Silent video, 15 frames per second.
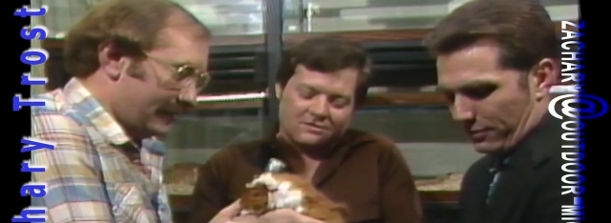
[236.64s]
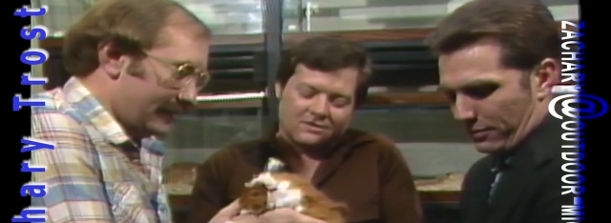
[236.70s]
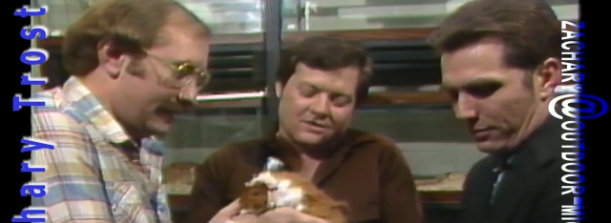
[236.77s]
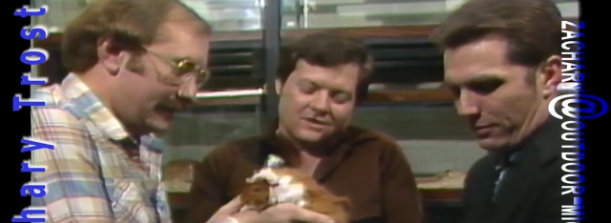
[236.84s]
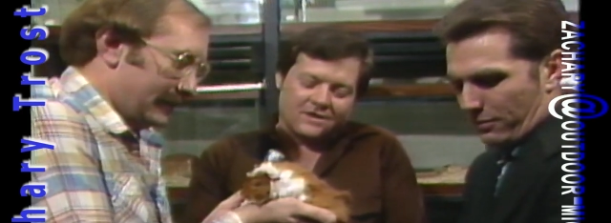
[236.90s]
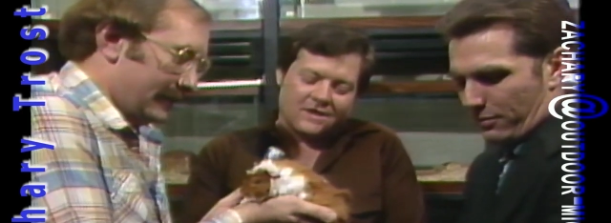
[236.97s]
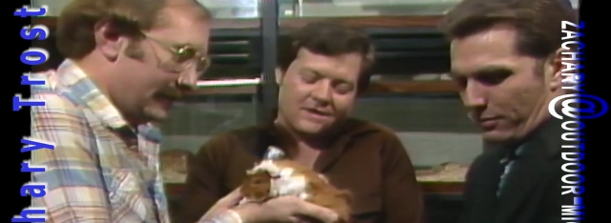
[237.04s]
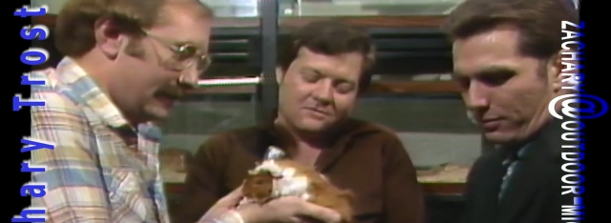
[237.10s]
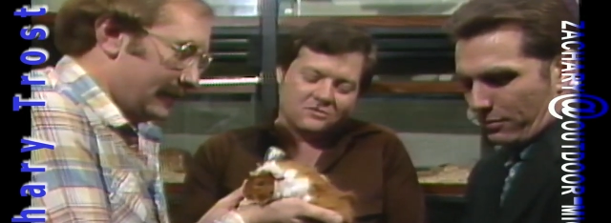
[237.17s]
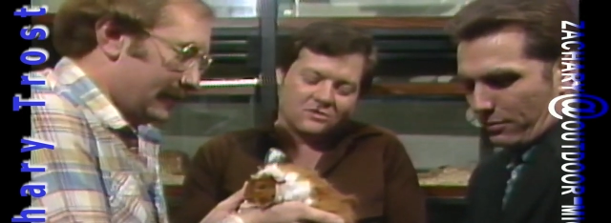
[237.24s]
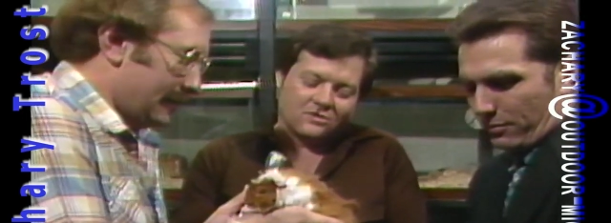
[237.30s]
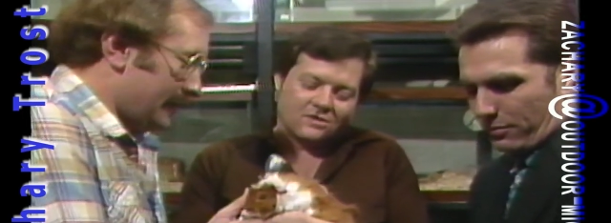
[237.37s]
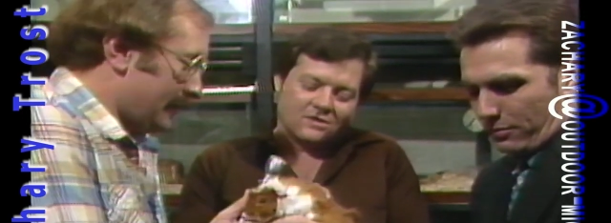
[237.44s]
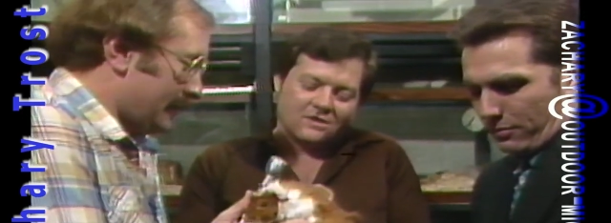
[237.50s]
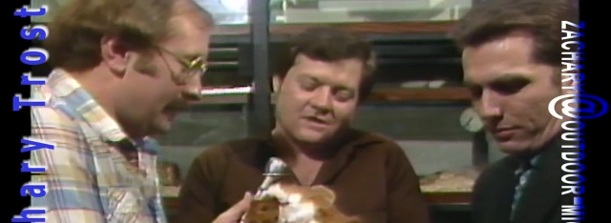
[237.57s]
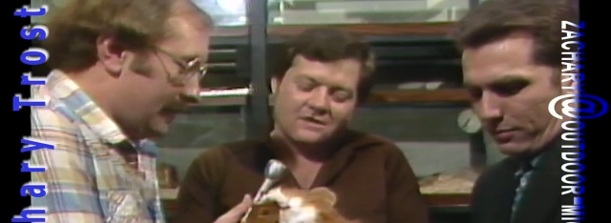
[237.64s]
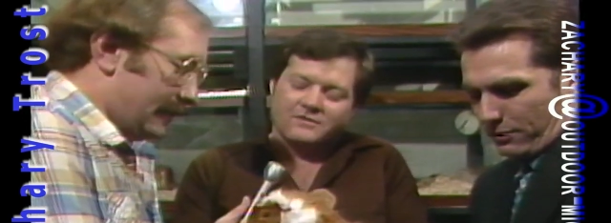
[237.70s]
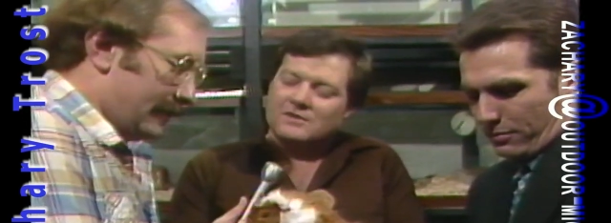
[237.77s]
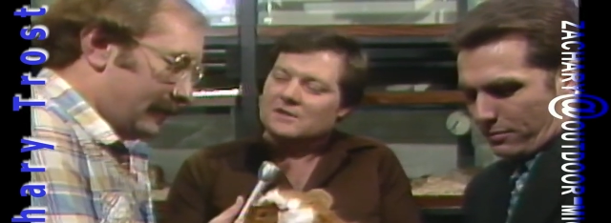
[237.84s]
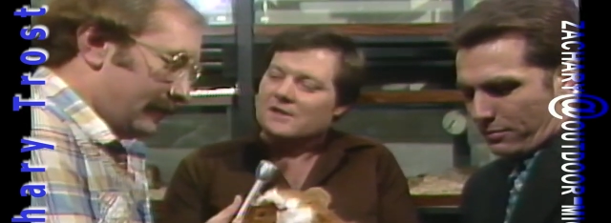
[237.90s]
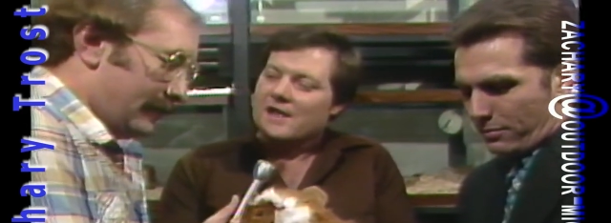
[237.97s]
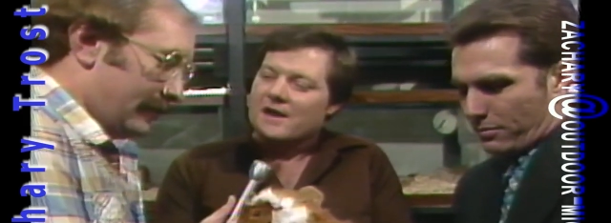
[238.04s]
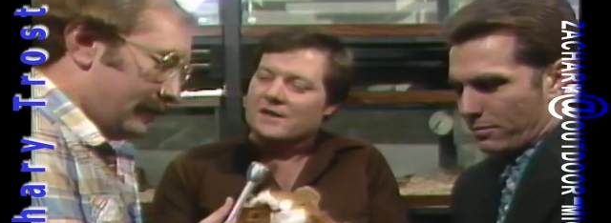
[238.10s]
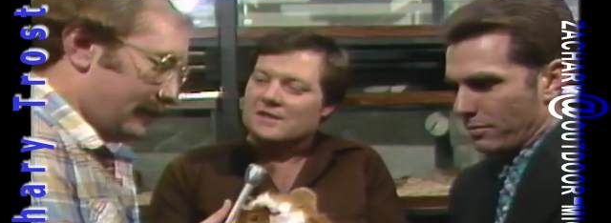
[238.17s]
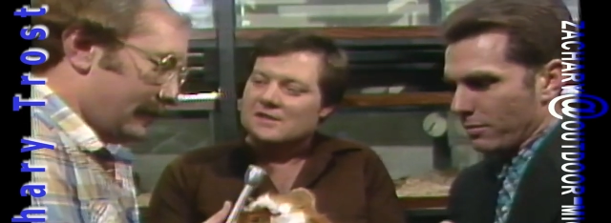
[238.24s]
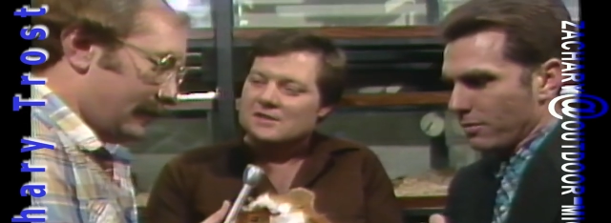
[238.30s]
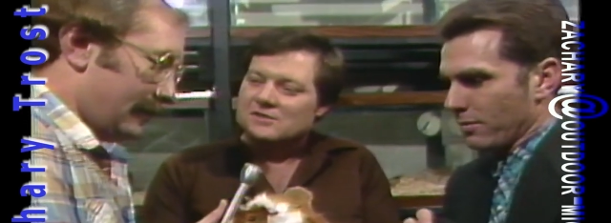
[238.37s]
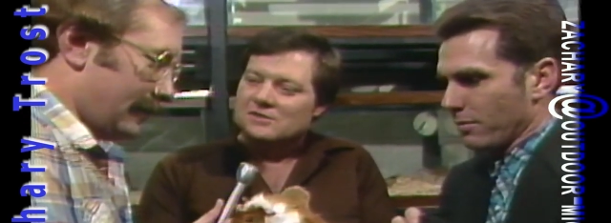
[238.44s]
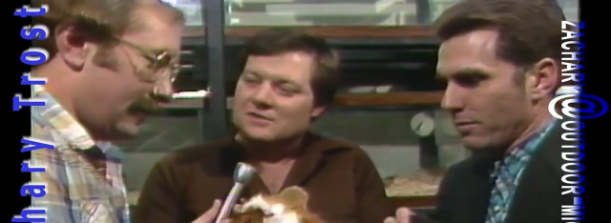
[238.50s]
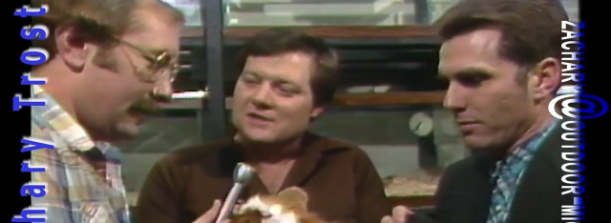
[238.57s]
Speaker 1: A little hamster can give a lot of
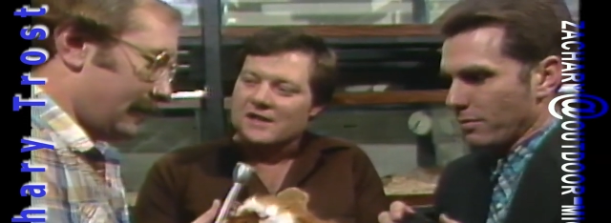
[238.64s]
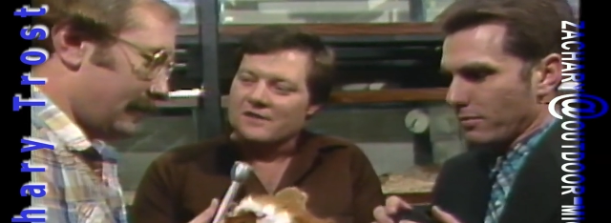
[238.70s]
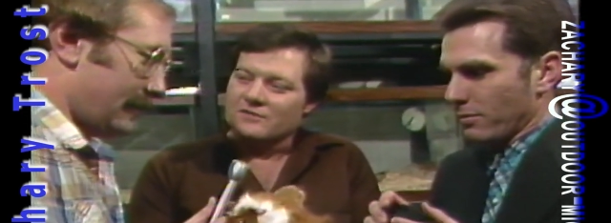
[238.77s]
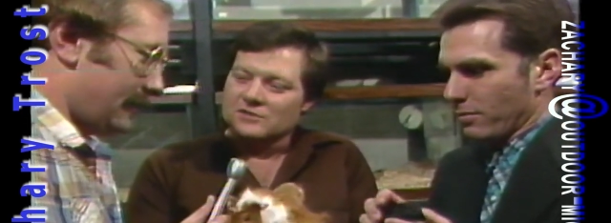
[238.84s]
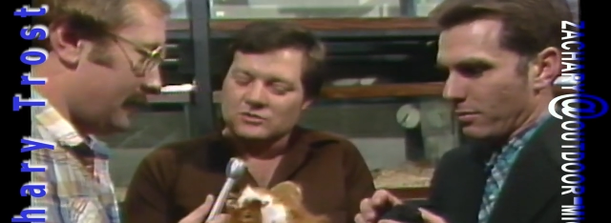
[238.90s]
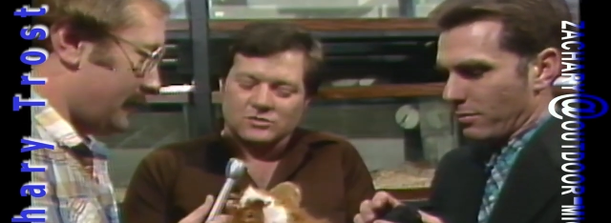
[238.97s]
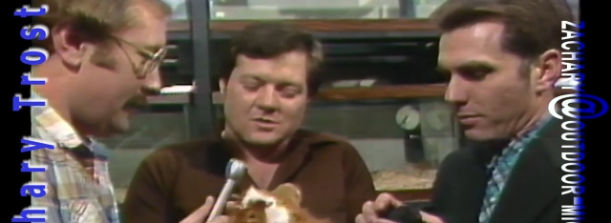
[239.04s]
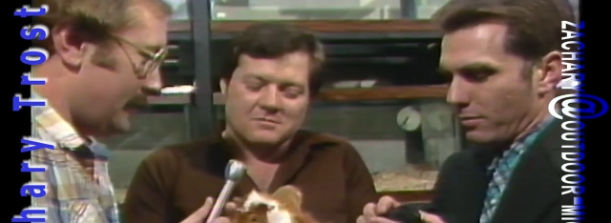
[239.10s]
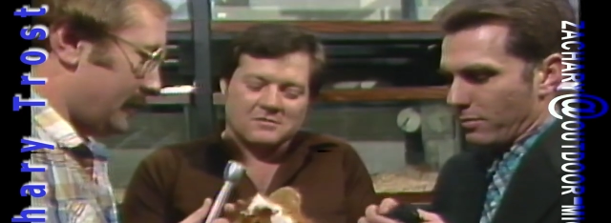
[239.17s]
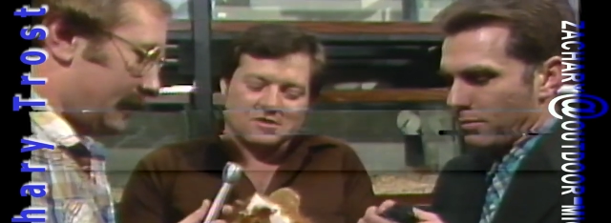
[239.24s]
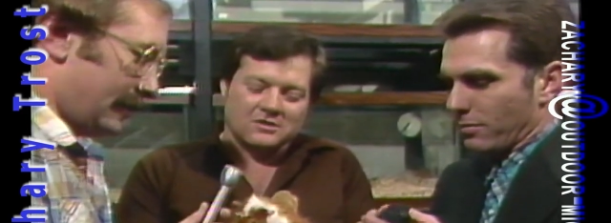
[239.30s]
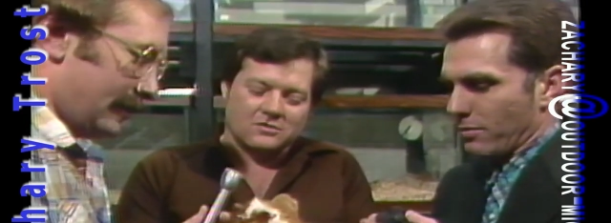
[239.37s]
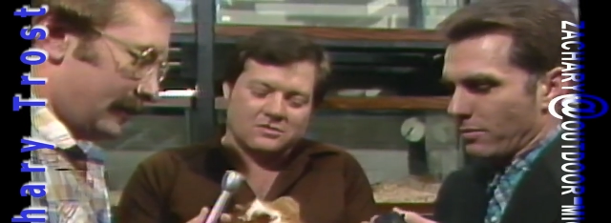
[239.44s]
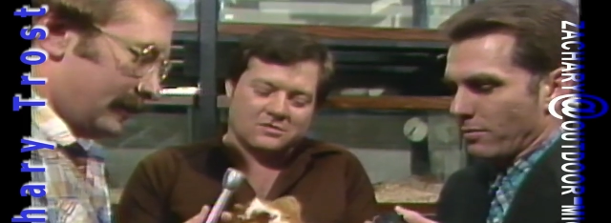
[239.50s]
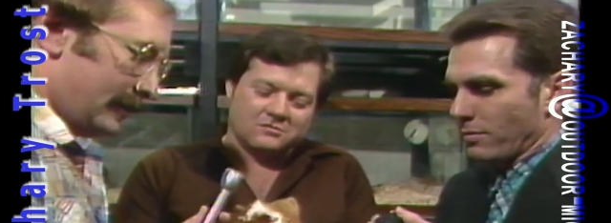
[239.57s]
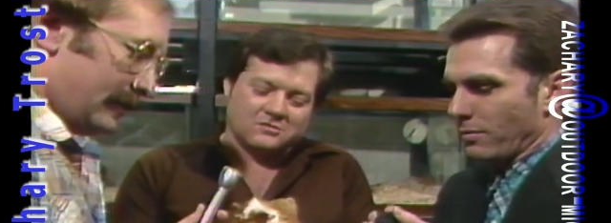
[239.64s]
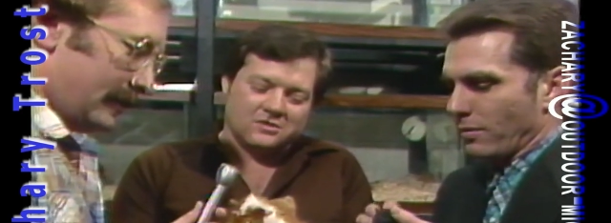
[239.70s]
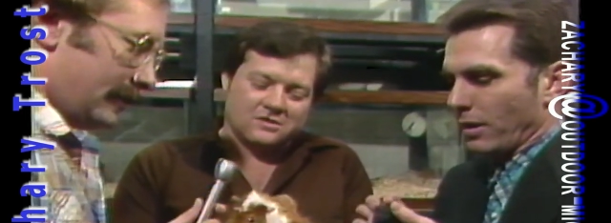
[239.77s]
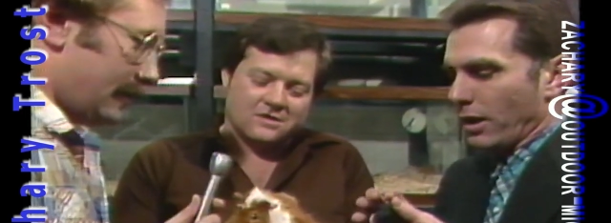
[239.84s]
kids a lot of enjoyment at Christmas